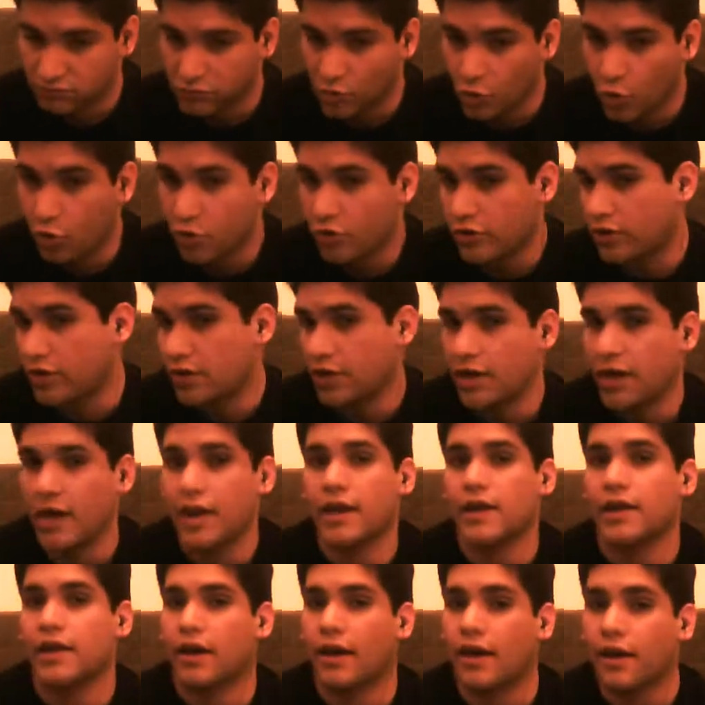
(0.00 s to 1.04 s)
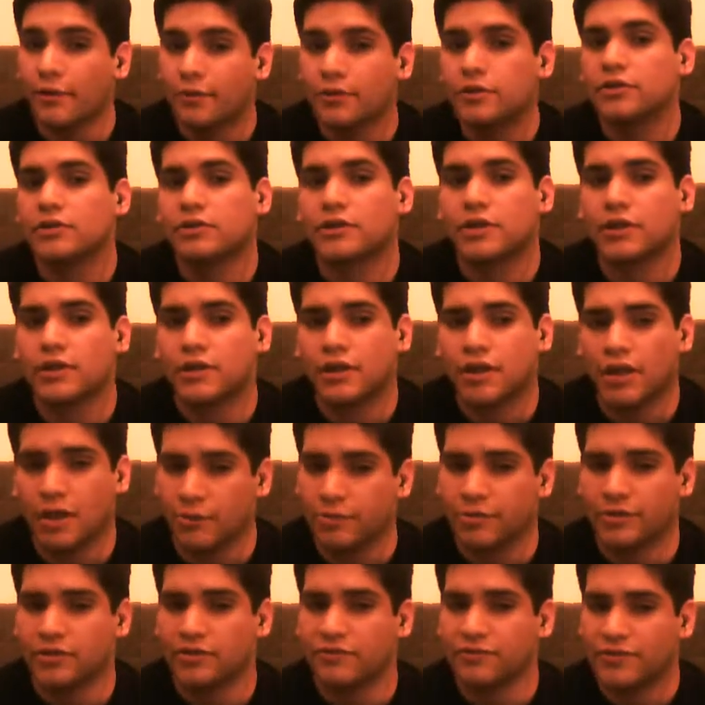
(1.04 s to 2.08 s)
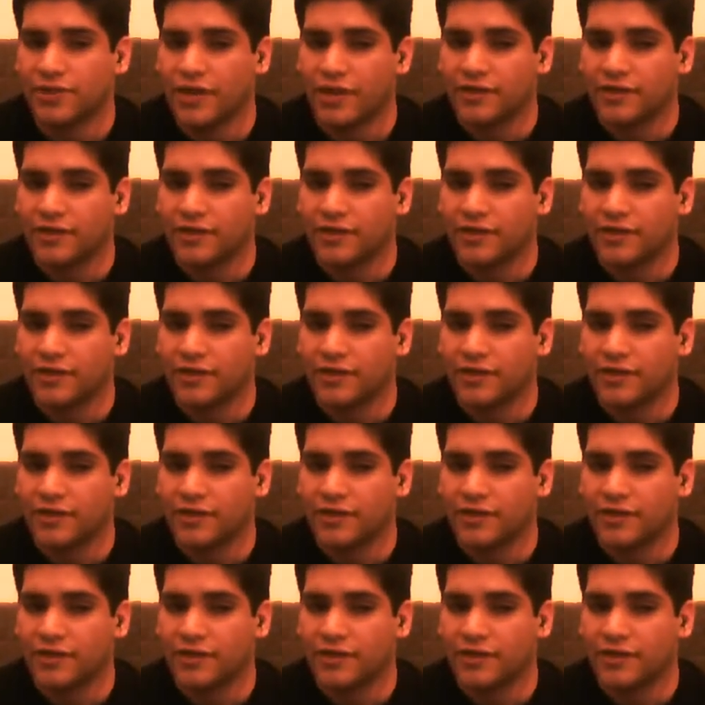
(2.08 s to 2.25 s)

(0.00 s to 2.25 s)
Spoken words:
Okay, I will keep it if